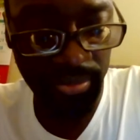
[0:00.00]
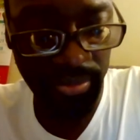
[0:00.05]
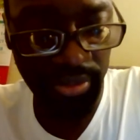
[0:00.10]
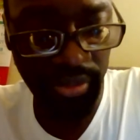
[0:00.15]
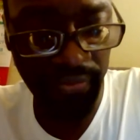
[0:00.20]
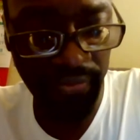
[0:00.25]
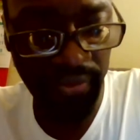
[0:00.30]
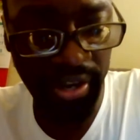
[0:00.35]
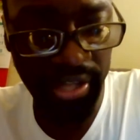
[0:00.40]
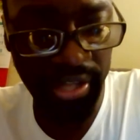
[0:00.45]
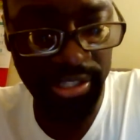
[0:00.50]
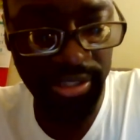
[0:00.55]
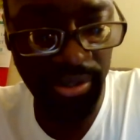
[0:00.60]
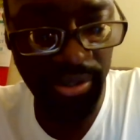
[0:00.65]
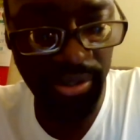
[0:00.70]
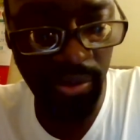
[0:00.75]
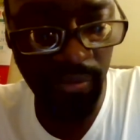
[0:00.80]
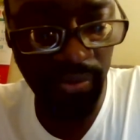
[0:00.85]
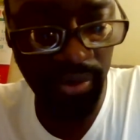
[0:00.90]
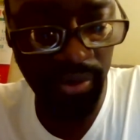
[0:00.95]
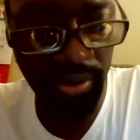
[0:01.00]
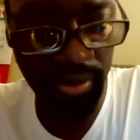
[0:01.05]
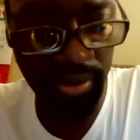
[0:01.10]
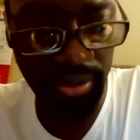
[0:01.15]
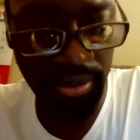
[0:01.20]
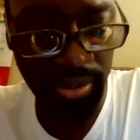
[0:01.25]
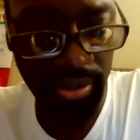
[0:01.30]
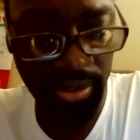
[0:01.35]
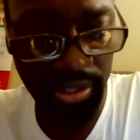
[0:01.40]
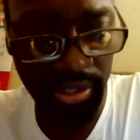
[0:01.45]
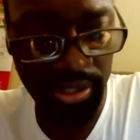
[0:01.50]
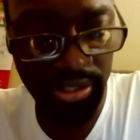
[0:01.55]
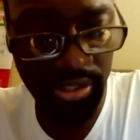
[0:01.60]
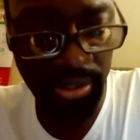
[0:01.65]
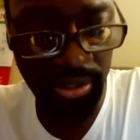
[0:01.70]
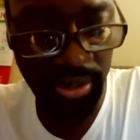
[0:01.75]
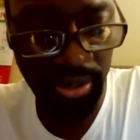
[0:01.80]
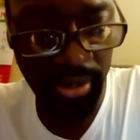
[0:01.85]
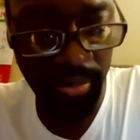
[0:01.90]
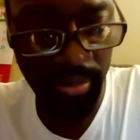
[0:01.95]
The fight isn't over. There's
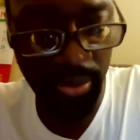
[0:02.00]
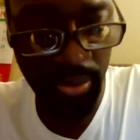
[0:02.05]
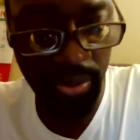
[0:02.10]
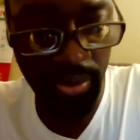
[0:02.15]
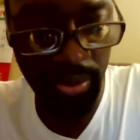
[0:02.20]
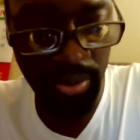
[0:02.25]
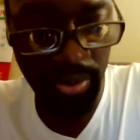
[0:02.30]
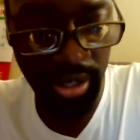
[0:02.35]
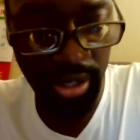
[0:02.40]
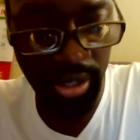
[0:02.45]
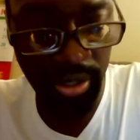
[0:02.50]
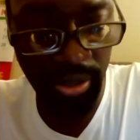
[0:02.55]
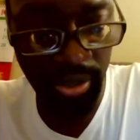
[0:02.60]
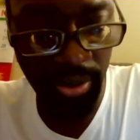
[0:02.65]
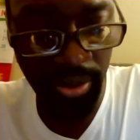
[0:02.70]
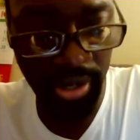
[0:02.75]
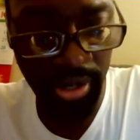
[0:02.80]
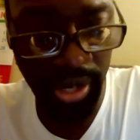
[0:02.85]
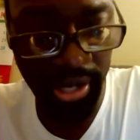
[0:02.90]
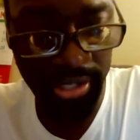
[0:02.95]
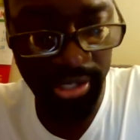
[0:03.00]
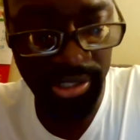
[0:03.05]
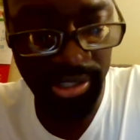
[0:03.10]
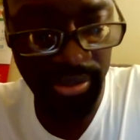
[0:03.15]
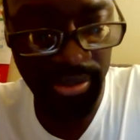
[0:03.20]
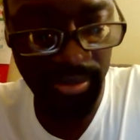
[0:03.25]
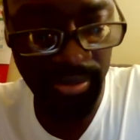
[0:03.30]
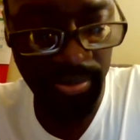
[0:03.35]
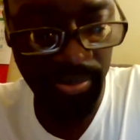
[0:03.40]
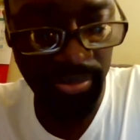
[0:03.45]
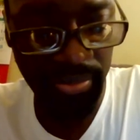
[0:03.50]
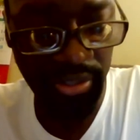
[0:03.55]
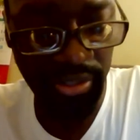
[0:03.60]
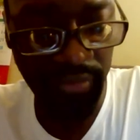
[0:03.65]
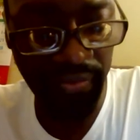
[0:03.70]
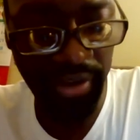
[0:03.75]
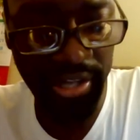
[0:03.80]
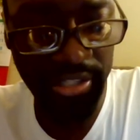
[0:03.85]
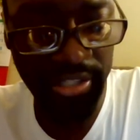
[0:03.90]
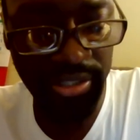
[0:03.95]
still a moon in your night. The
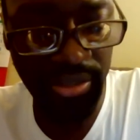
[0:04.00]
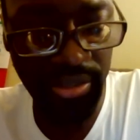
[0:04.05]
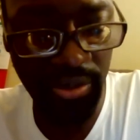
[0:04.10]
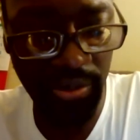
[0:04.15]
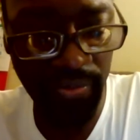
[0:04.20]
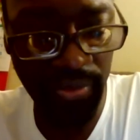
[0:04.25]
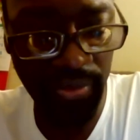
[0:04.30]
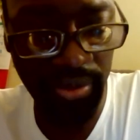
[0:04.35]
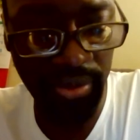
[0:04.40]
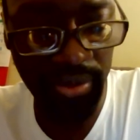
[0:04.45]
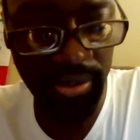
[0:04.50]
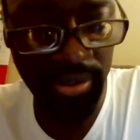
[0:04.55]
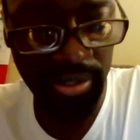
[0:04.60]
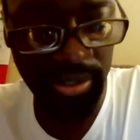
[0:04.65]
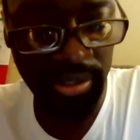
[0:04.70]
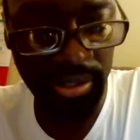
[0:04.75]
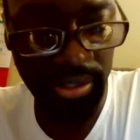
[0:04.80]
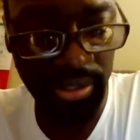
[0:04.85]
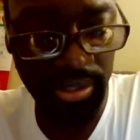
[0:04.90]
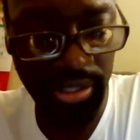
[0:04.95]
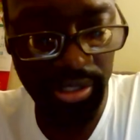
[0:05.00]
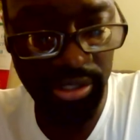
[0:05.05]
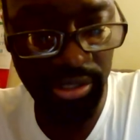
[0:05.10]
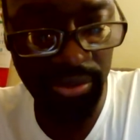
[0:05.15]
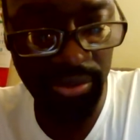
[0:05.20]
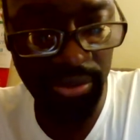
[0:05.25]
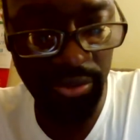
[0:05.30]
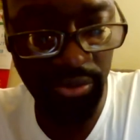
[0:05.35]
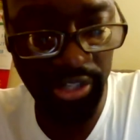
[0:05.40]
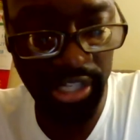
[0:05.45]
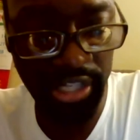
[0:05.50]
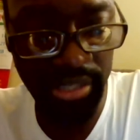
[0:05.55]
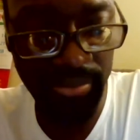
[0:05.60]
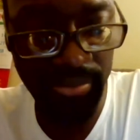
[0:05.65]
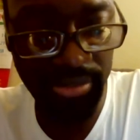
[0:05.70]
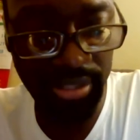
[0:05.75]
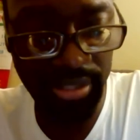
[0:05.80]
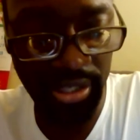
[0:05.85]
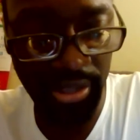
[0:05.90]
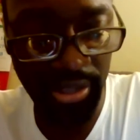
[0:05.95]
fight isn't over. There's still
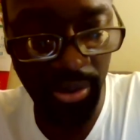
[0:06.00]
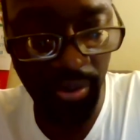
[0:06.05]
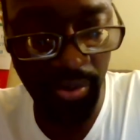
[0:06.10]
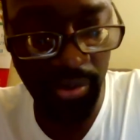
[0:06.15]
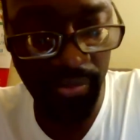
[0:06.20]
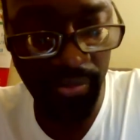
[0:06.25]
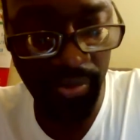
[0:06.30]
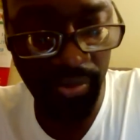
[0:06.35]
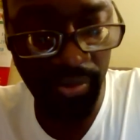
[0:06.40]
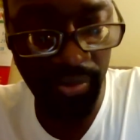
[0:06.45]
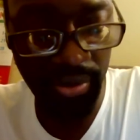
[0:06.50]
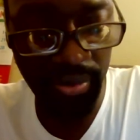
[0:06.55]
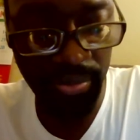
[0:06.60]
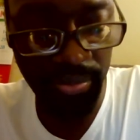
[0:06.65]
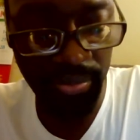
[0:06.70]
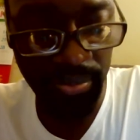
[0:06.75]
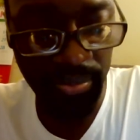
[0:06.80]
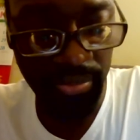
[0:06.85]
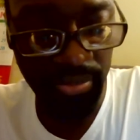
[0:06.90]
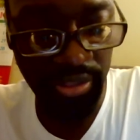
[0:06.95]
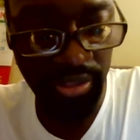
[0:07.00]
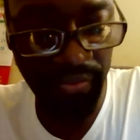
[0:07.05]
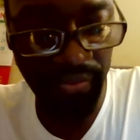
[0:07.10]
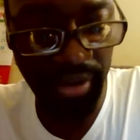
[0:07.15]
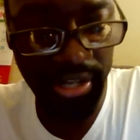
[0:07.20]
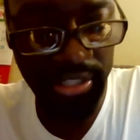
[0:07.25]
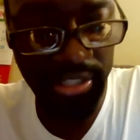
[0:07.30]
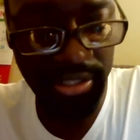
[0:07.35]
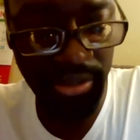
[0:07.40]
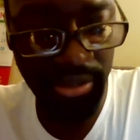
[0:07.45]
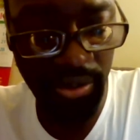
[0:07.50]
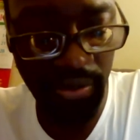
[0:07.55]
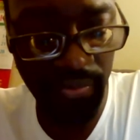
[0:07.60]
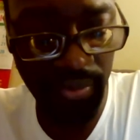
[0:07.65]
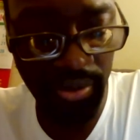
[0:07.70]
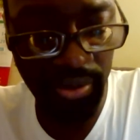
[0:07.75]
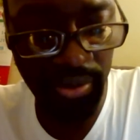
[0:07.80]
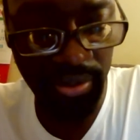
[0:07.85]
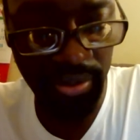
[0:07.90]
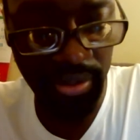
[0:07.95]
dreams in your river. The fight isn't
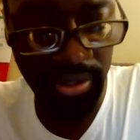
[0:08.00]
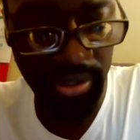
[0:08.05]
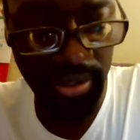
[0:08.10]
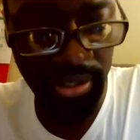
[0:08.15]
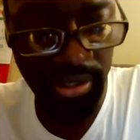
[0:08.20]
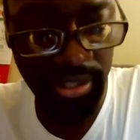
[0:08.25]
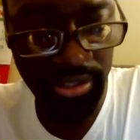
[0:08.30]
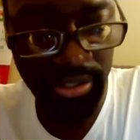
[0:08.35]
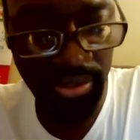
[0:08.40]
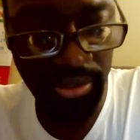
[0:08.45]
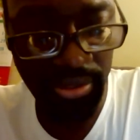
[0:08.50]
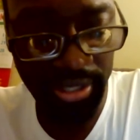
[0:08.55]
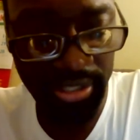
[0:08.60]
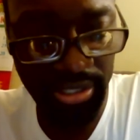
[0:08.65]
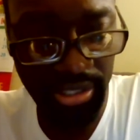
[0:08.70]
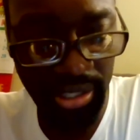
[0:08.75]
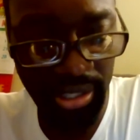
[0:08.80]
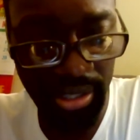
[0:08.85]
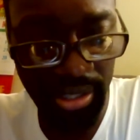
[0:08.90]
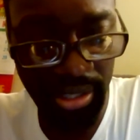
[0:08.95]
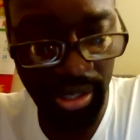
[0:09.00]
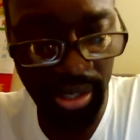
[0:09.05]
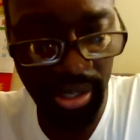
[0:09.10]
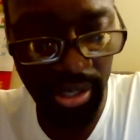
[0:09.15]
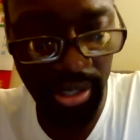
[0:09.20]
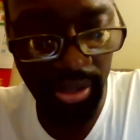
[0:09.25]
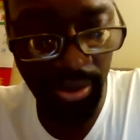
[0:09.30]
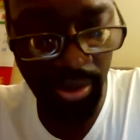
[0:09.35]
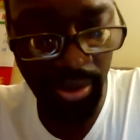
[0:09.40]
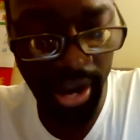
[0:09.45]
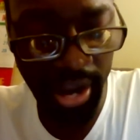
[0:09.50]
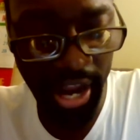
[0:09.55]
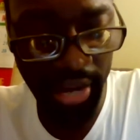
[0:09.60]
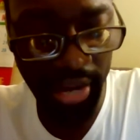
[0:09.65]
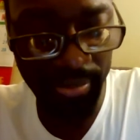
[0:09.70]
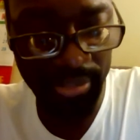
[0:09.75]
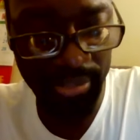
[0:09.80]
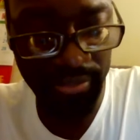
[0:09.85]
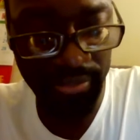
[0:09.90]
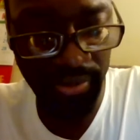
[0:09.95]
over. There's still a sun in your
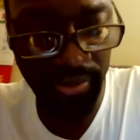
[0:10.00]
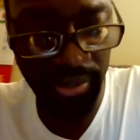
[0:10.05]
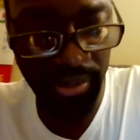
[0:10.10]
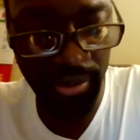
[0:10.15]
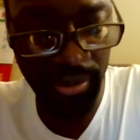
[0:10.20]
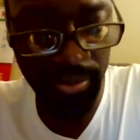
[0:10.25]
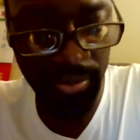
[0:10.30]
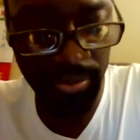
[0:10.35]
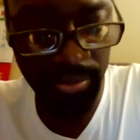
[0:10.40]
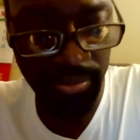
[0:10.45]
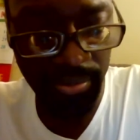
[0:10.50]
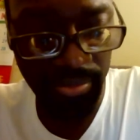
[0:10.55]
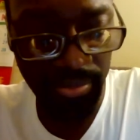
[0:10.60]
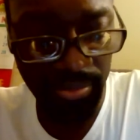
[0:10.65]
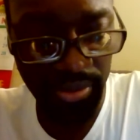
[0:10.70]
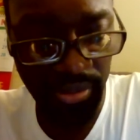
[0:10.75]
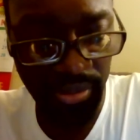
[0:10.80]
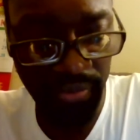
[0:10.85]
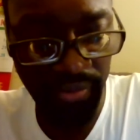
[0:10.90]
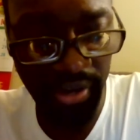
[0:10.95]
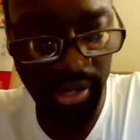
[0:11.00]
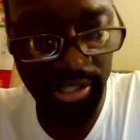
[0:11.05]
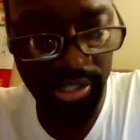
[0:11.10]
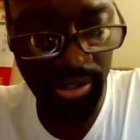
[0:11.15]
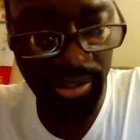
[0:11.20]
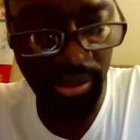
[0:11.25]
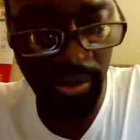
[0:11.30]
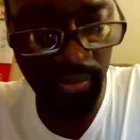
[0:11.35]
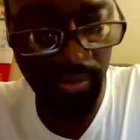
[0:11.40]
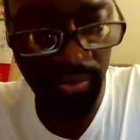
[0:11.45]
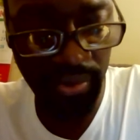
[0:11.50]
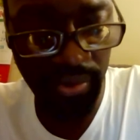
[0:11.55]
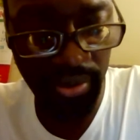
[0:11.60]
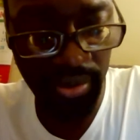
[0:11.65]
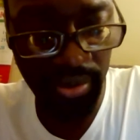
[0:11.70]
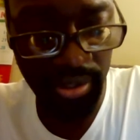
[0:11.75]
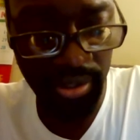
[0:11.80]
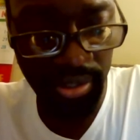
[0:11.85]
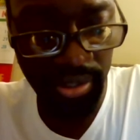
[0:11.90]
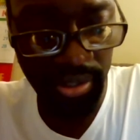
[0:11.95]
atmosphere. The fight isn't
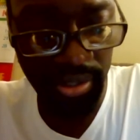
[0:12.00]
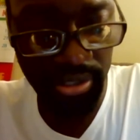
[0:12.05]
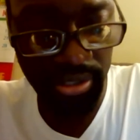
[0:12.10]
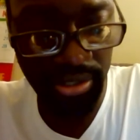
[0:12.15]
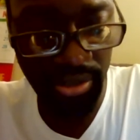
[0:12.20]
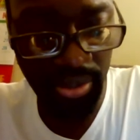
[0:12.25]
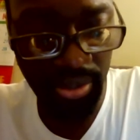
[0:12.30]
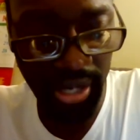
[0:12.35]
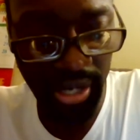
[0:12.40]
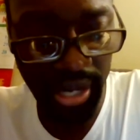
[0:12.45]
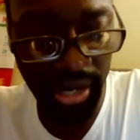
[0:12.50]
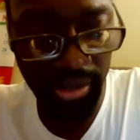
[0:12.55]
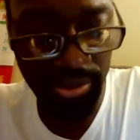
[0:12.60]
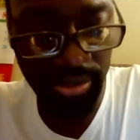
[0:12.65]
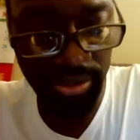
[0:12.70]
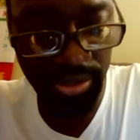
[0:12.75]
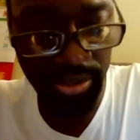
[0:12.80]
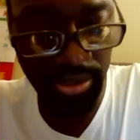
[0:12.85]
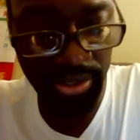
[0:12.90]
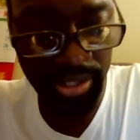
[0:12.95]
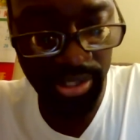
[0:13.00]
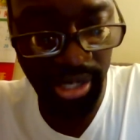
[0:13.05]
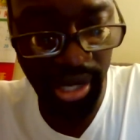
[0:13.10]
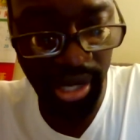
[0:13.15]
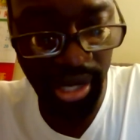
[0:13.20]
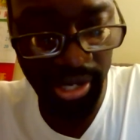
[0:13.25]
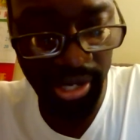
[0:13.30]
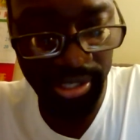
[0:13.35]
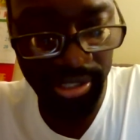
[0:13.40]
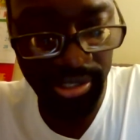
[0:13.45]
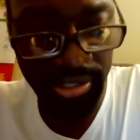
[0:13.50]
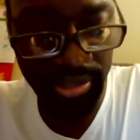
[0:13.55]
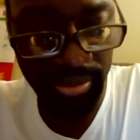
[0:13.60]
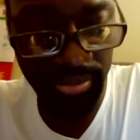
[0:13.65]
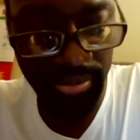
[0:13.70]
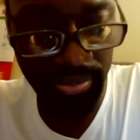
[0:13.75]
over. There's still clouds in your skies.